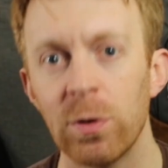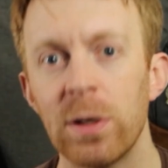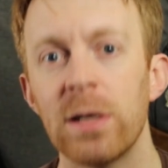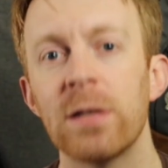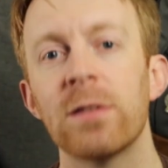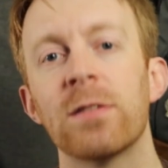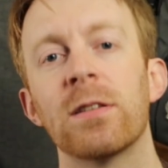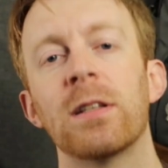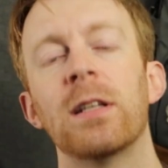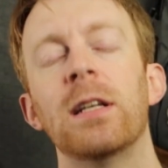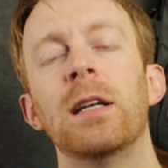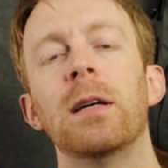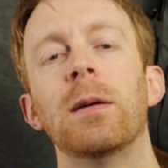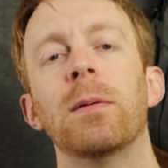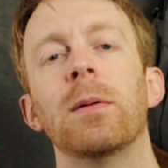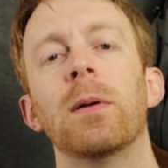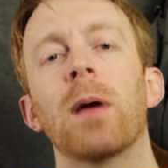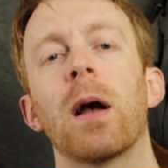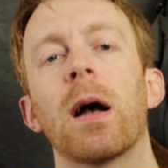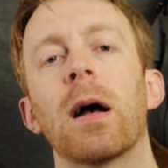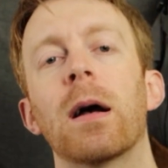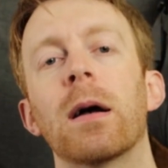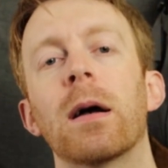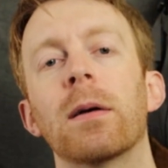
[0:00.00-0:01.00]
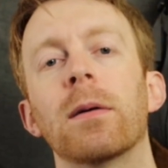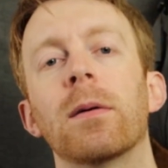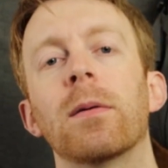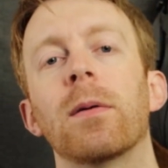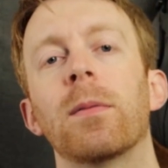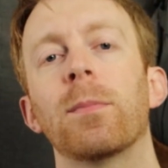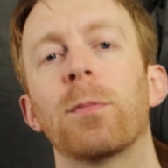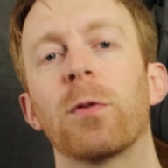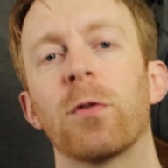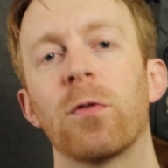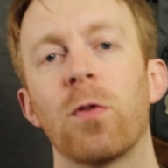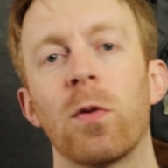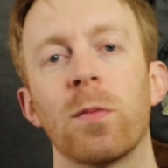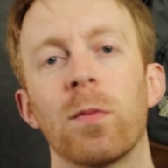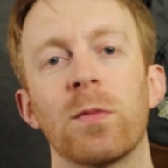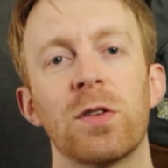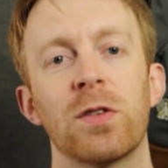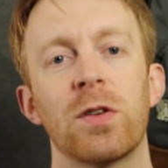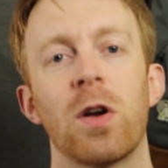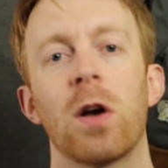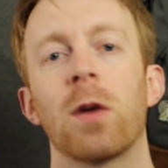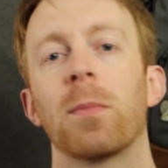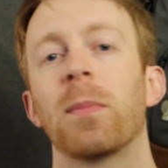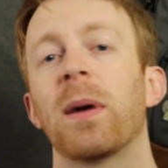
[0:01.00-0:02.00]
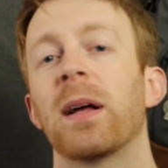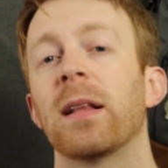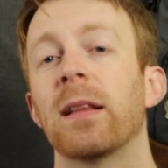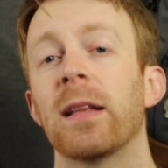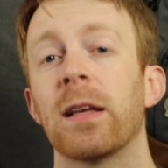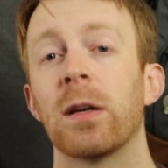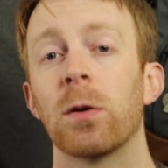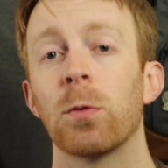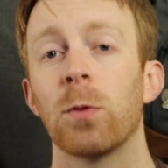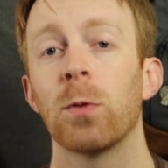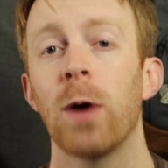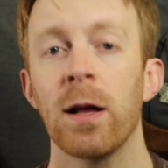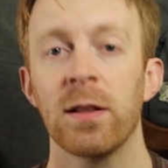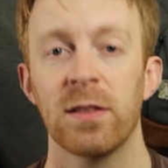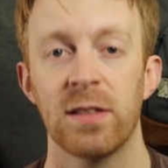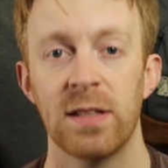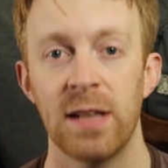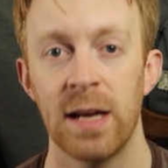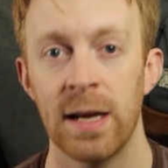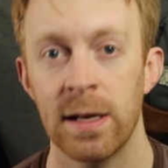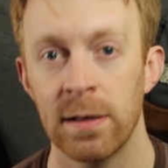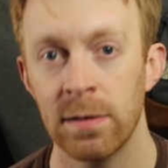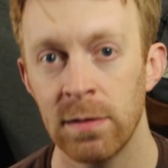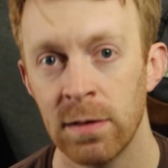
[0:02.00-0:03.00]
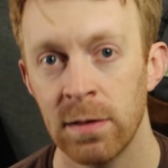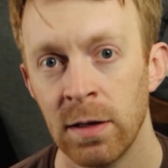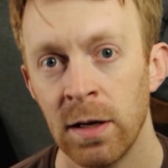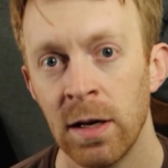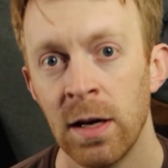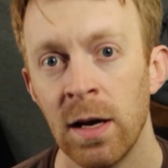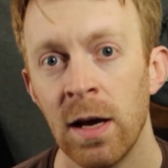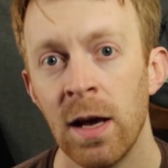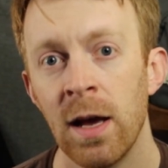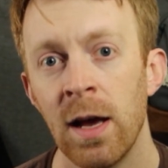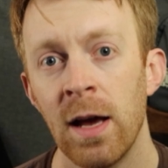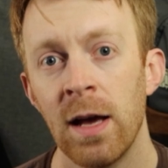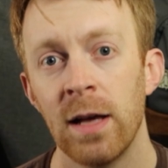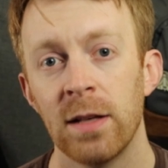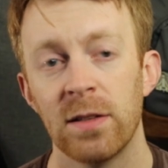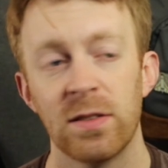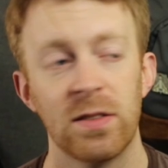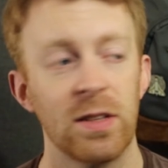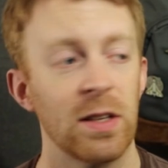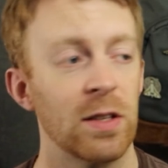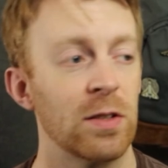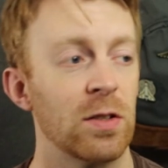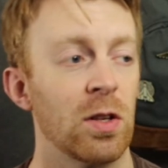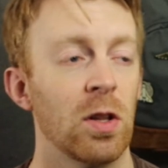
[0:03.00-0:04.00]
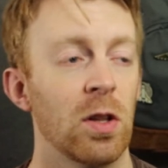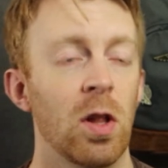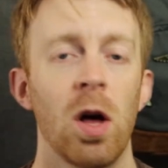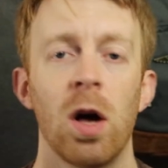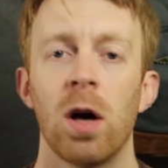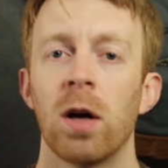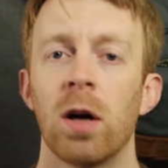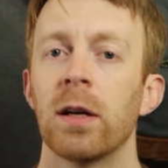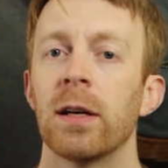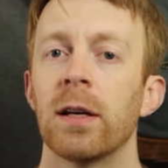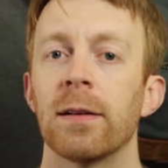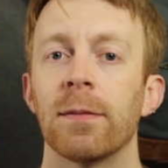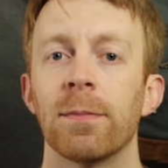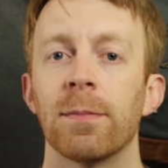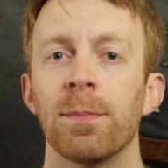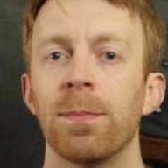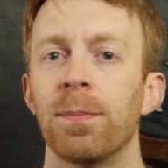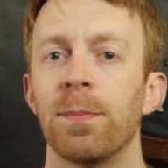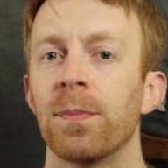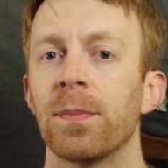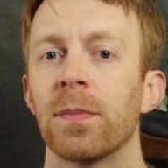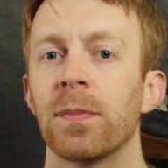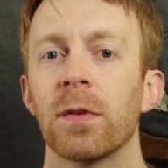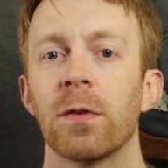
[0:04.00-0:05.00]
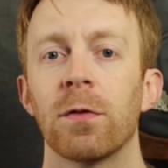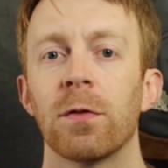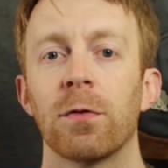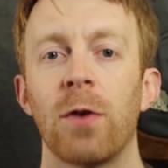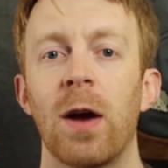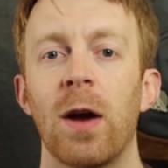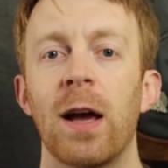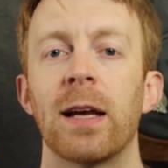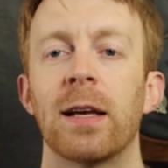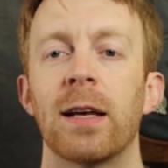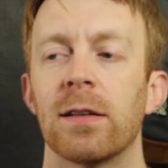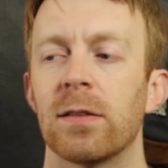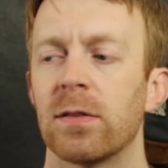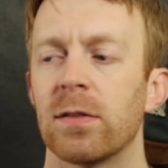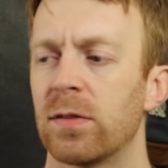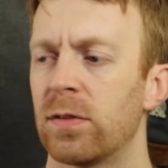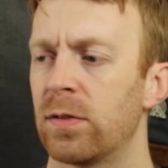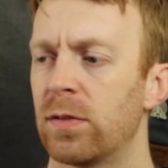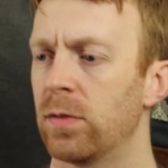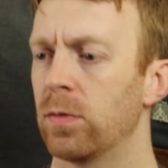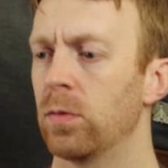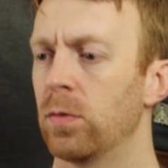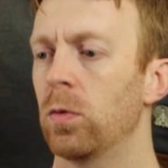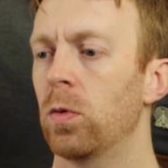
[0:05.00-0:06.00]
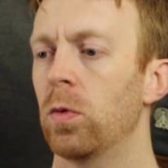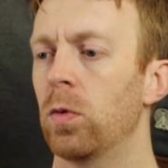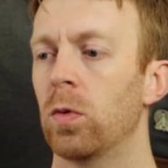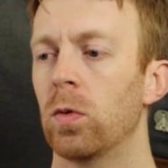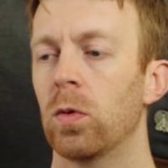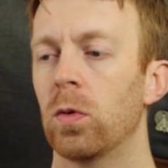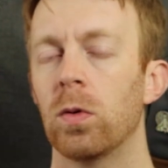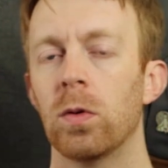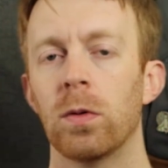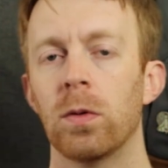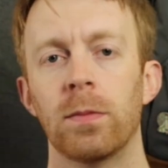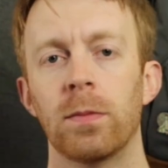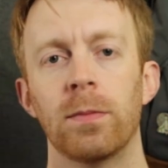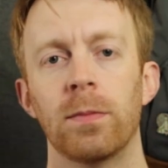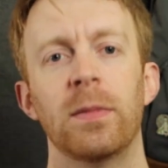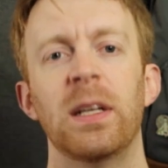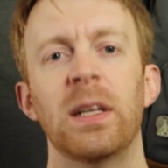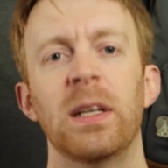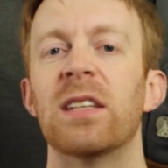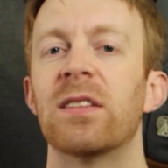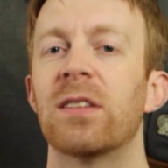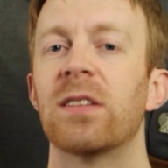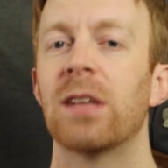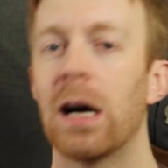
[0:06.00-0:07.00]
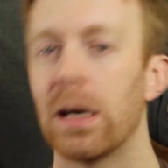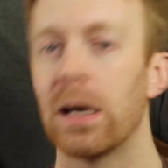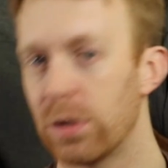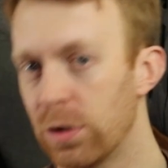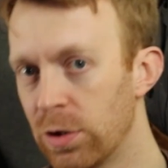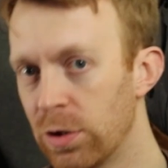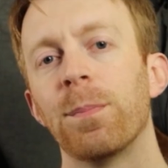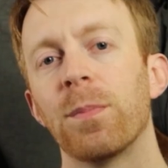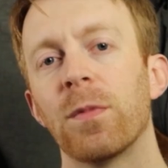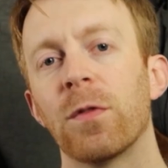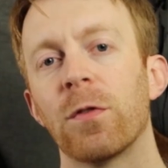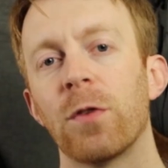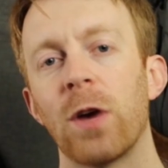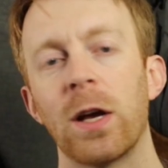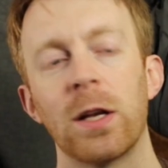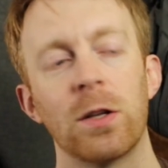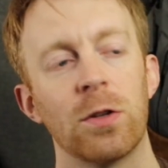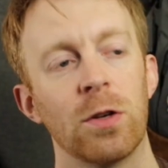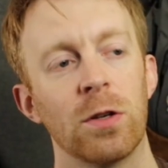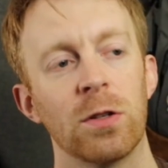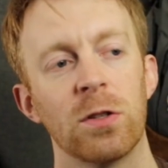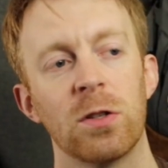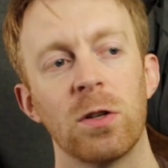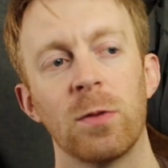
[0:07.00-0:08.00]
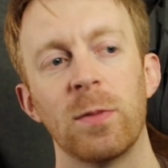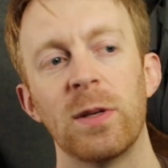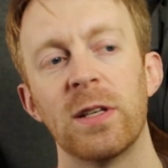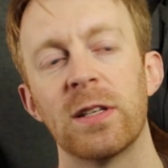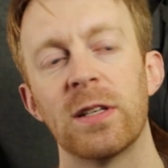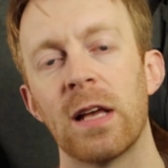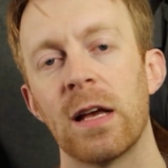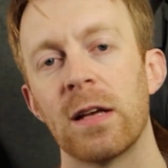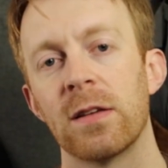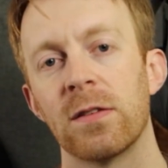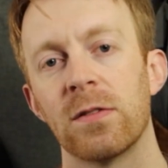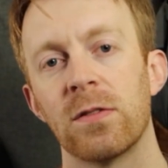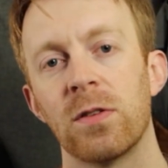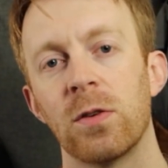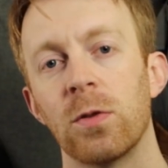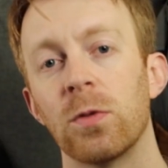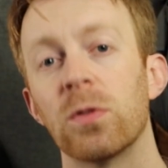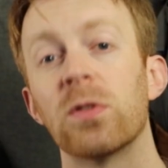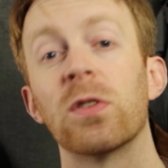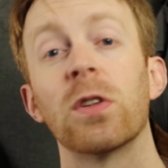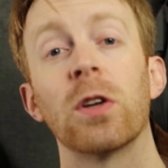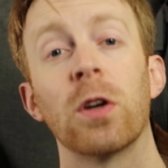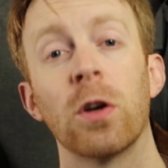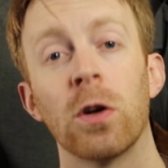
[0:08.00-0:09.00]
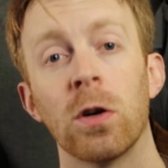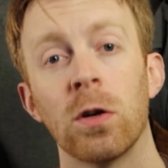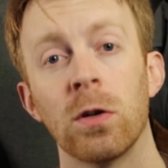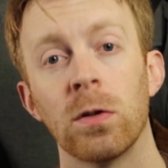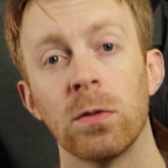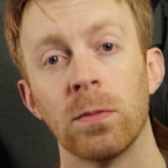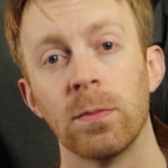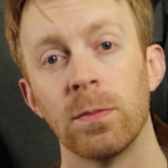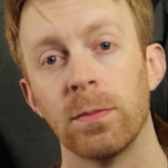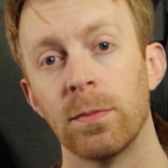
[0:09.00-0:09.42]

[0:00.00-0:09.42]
and he performs a song by Linda Ronstadt, sings along, and Frank is He's touched. Frank turns to him, he says, "Who's the girl?"